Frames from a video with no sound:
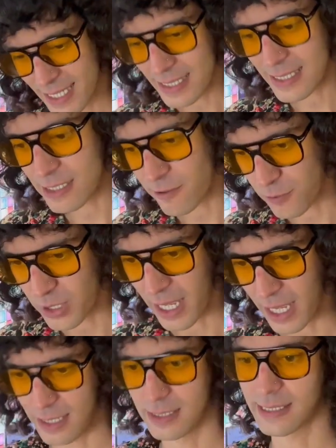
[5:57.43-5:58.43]
this the
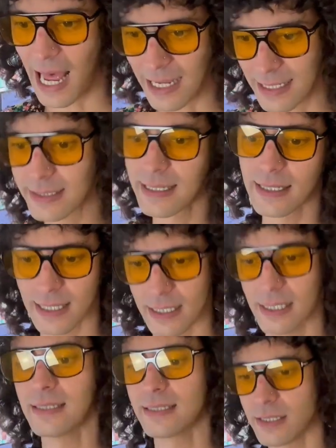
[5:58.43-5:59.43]
Fugazi accent
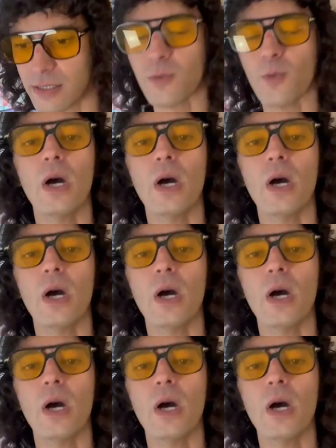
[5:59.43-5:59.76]
and is the,